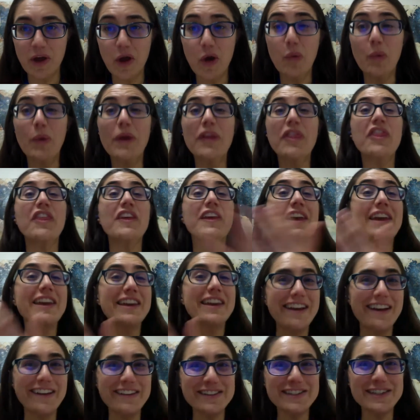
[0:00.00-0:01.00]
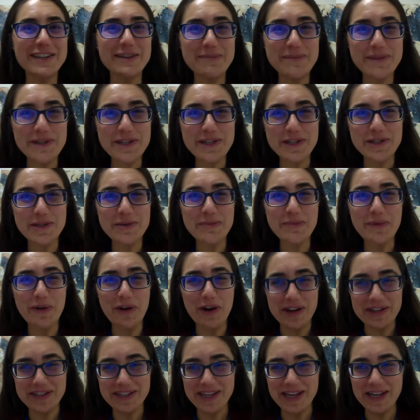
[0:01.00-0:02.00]
with the college admissions
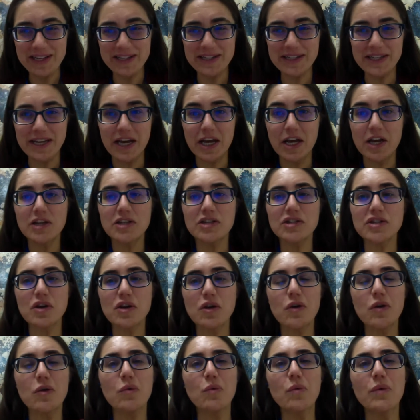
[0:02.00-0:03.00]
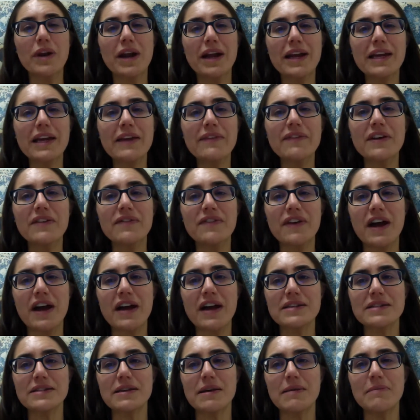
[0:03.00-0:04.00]
process. So when I give
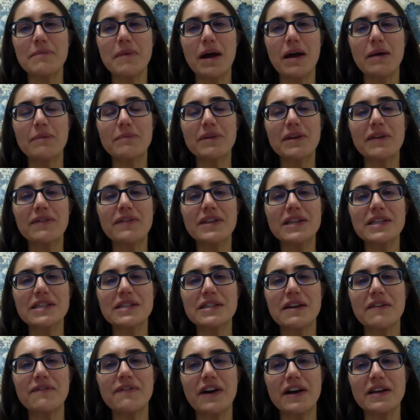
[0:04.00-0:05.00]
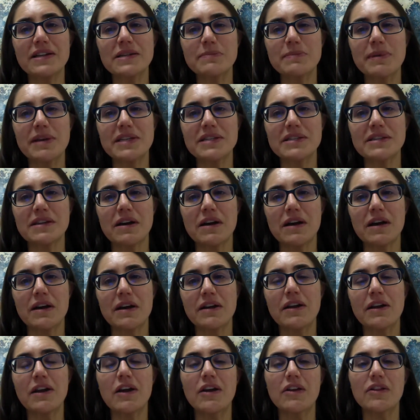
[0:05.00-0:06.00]
advice, I'm giving this advice based
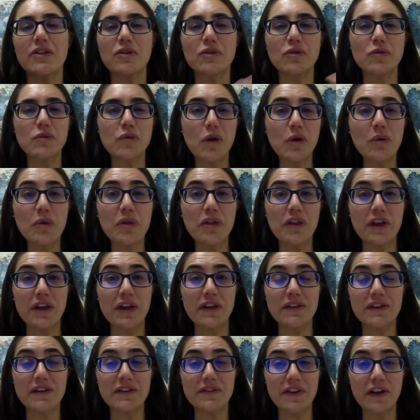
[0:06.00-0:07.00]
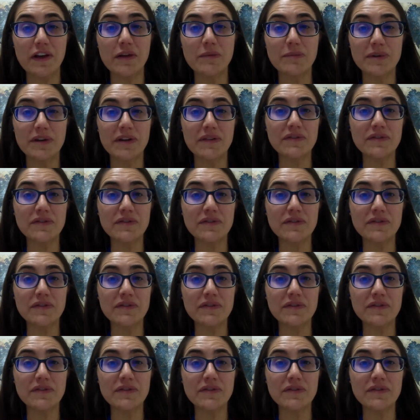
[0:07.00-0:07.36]
on the growth and the development